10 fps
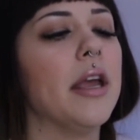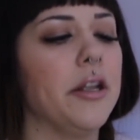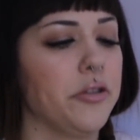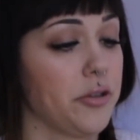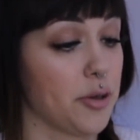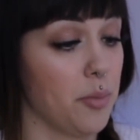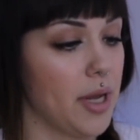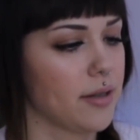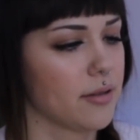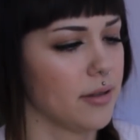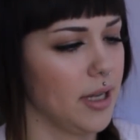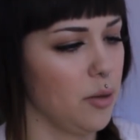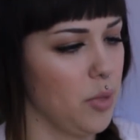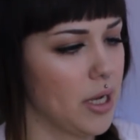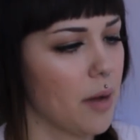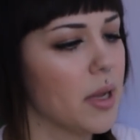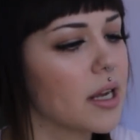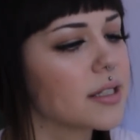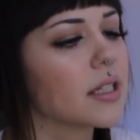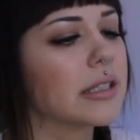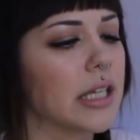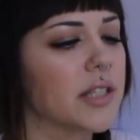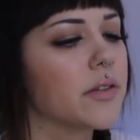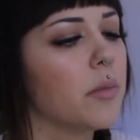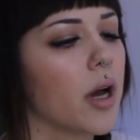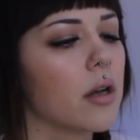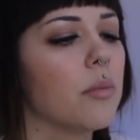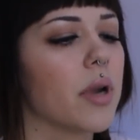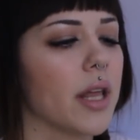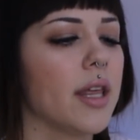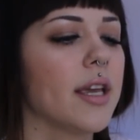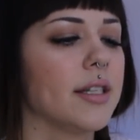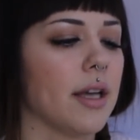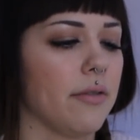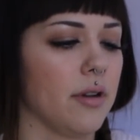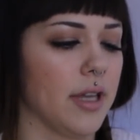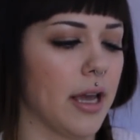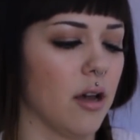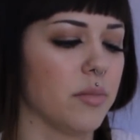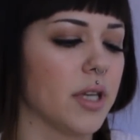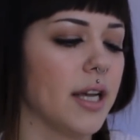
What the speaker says: instrumental in becoming a successful model, but I think it definitely helps.